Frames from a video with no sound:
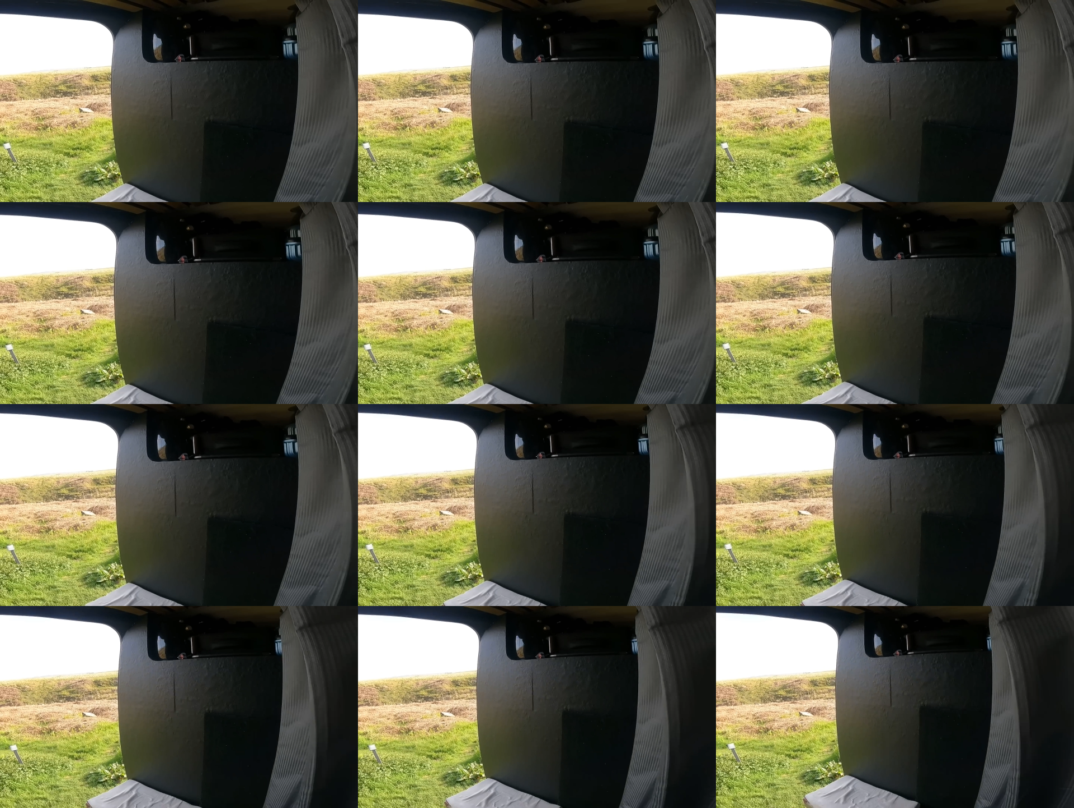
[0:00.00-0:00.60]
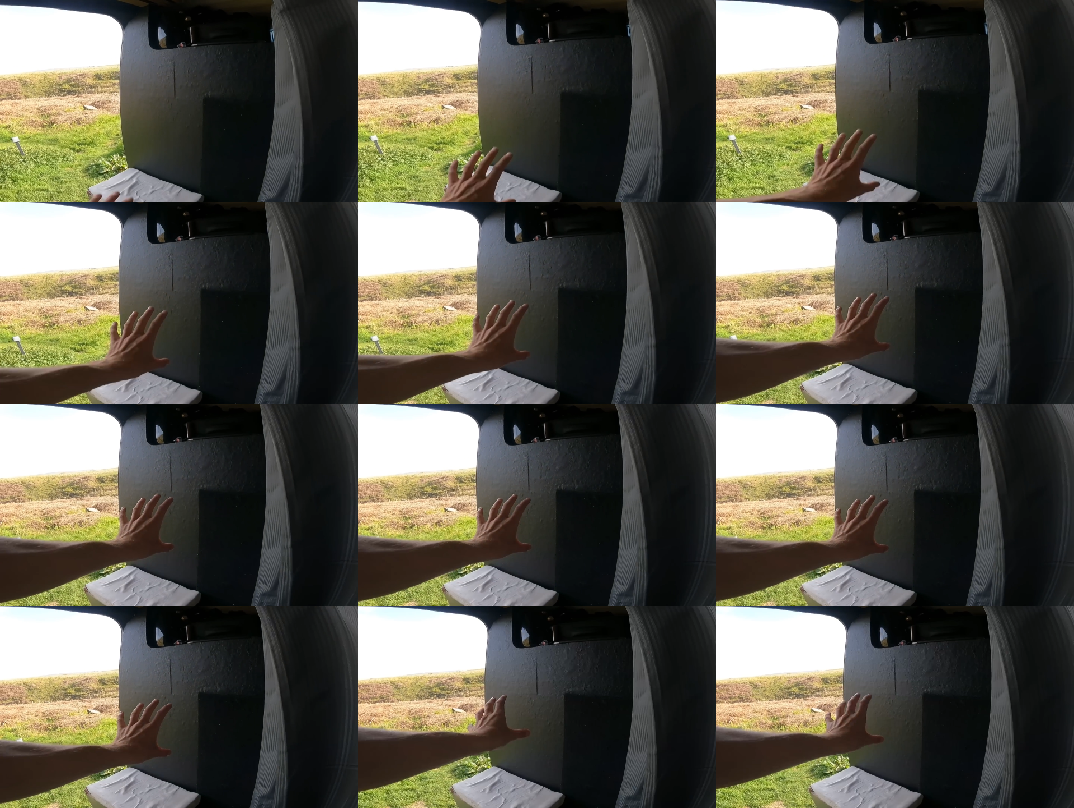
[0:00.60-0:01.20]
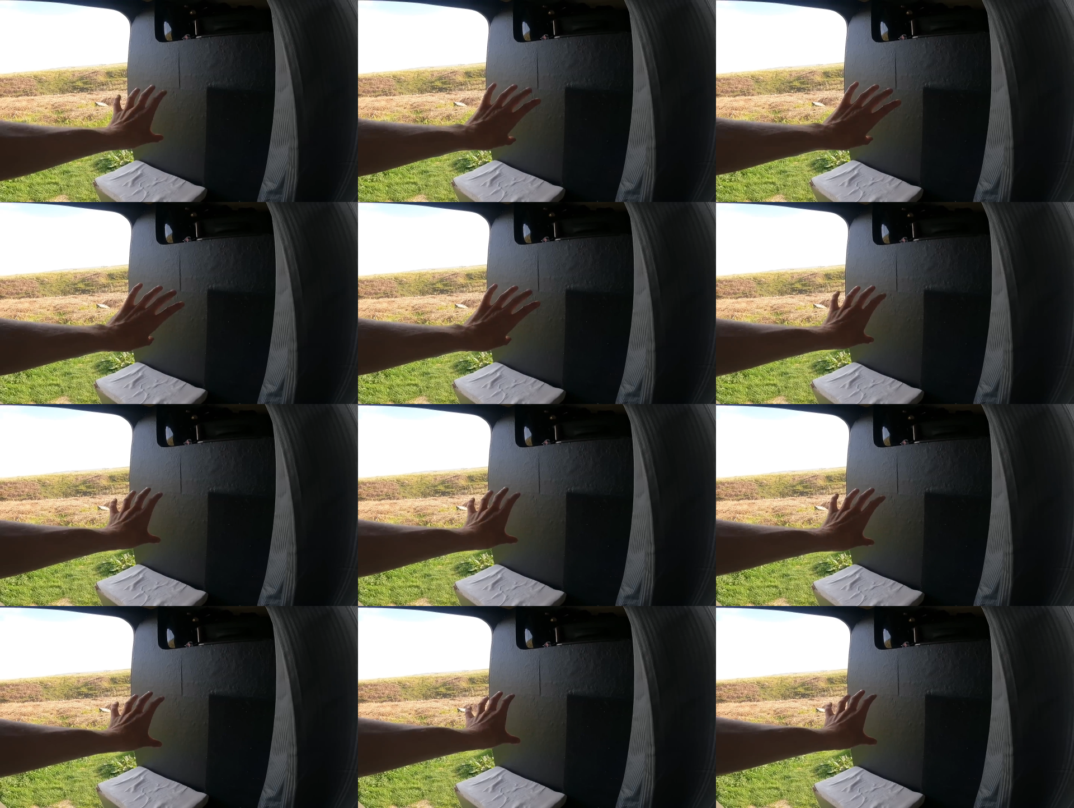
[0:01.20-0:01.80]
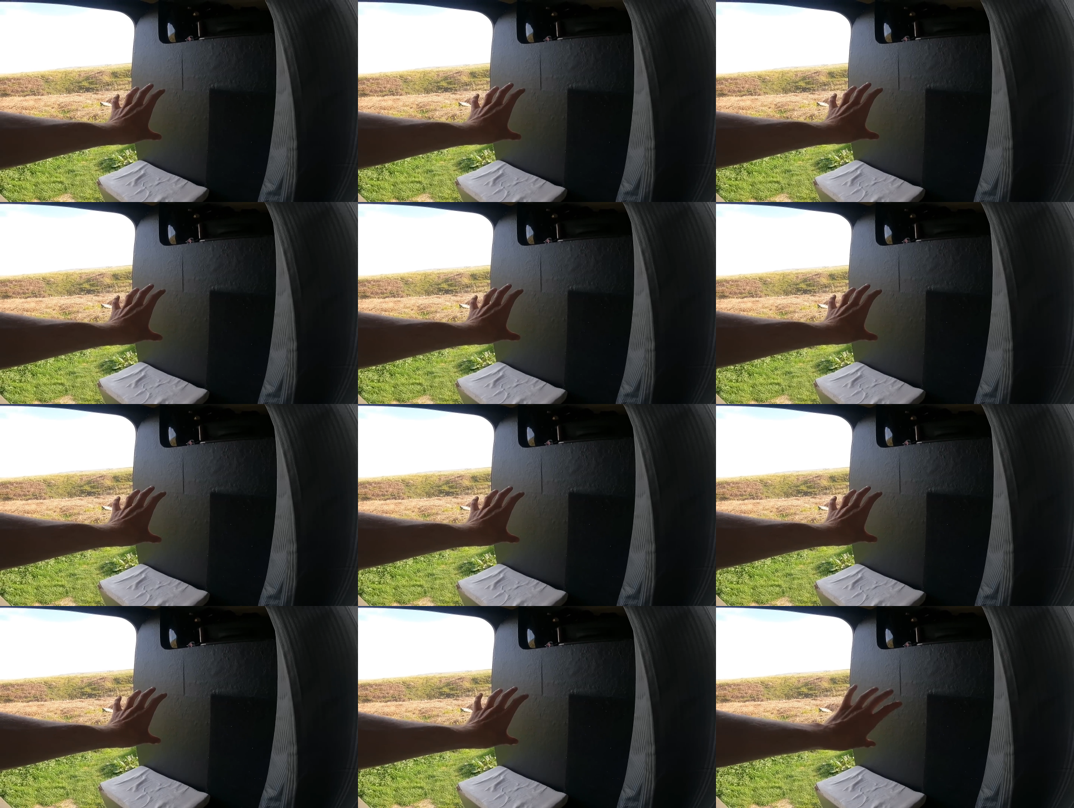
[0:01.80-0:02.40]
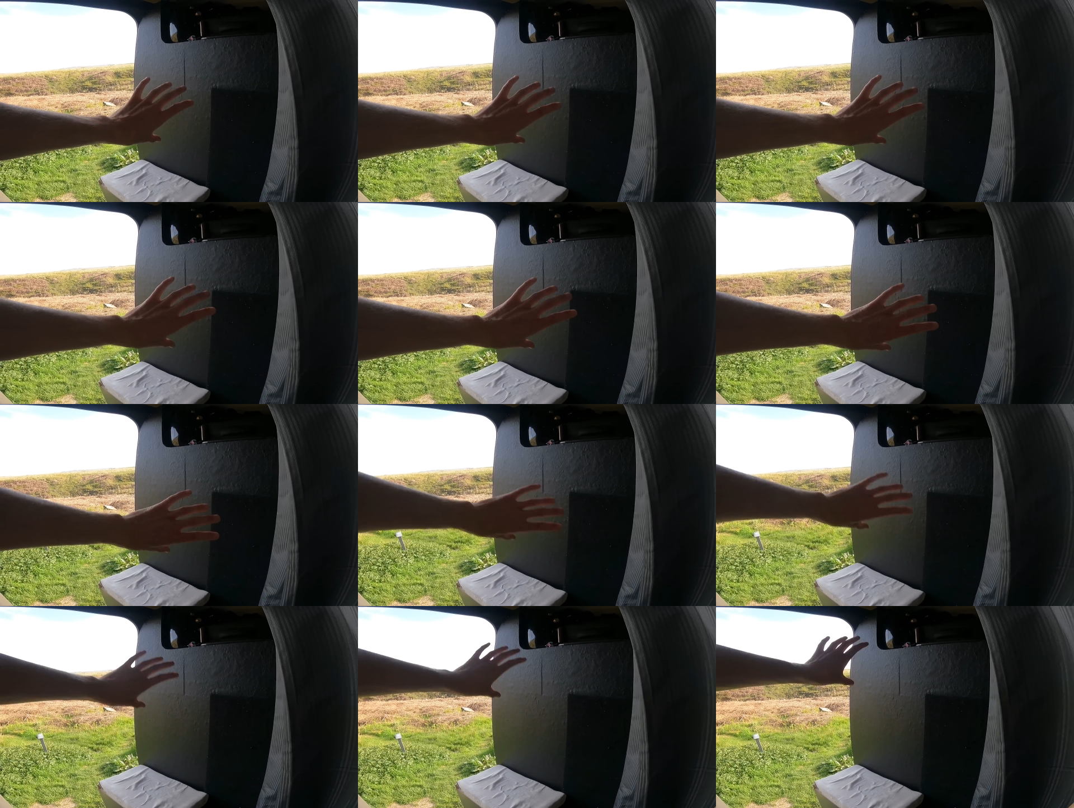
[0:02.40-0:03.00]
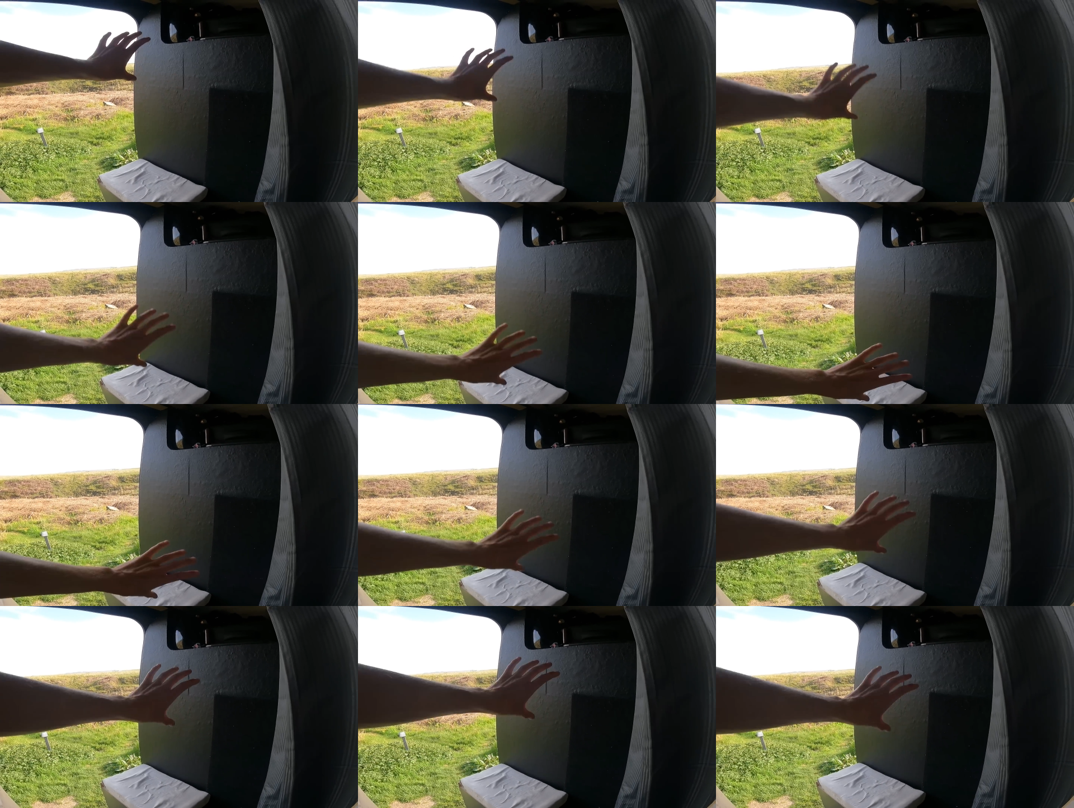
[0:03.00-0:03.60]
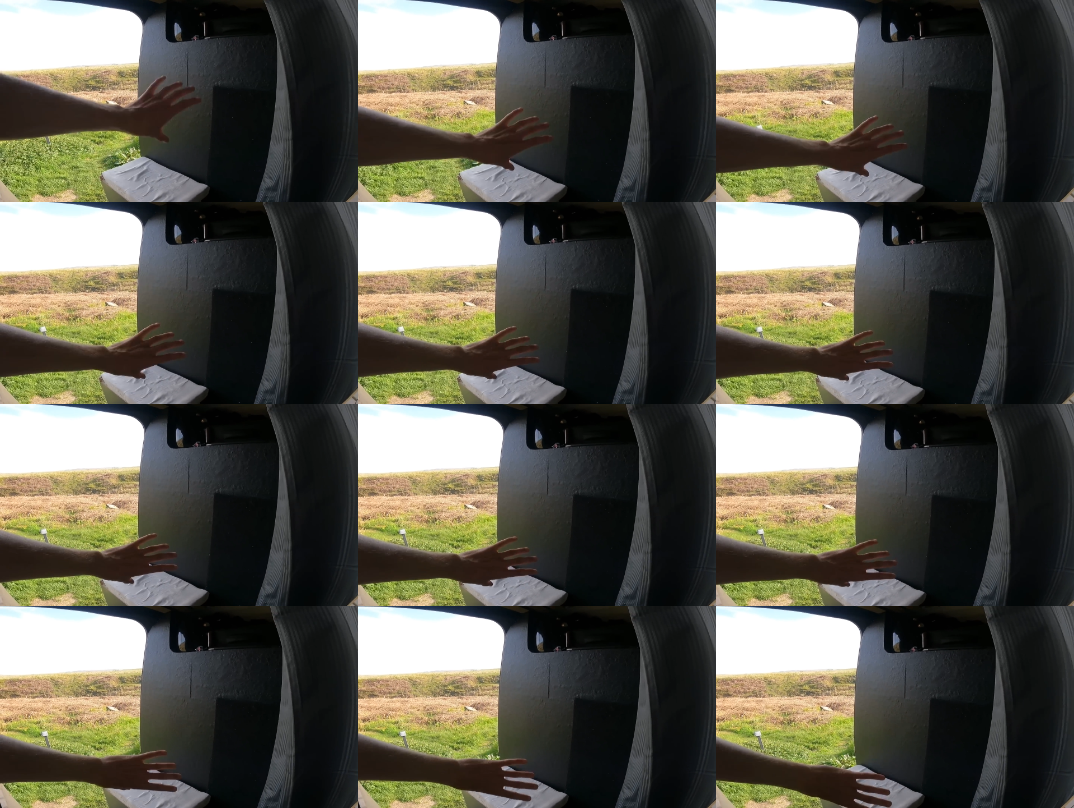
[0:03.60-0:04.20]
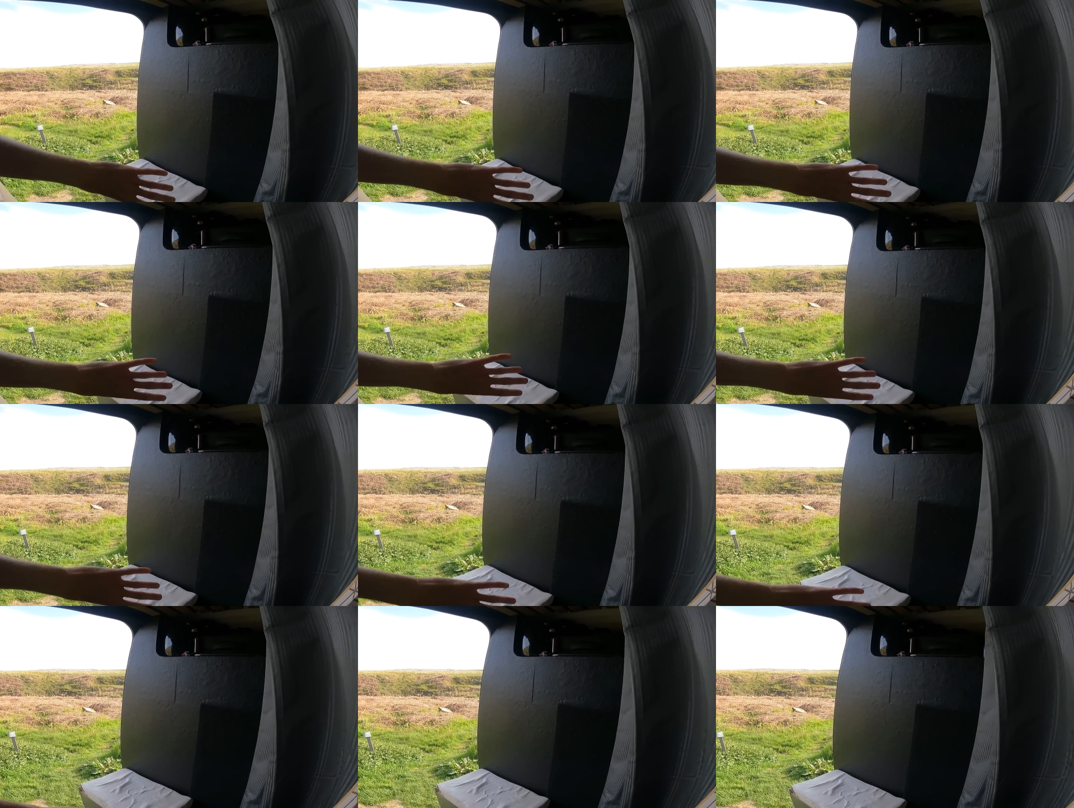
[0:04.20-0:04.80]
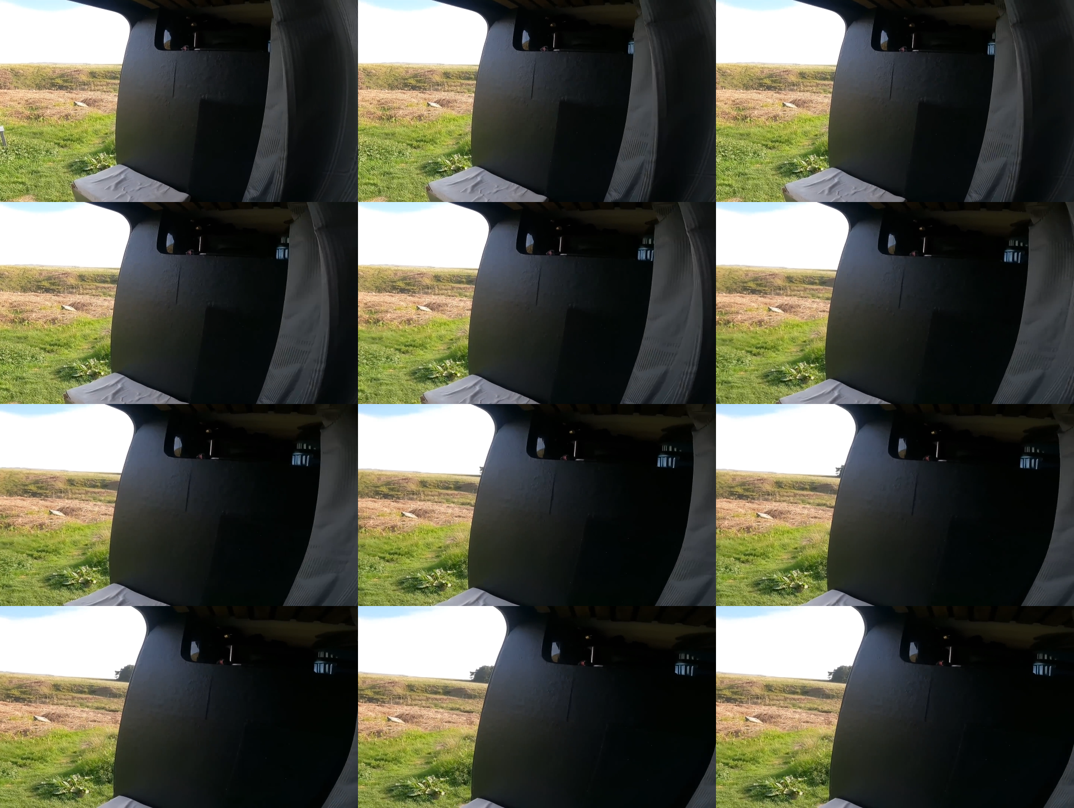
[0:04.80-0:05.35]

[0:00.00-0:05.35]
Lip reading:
(no speaker visible)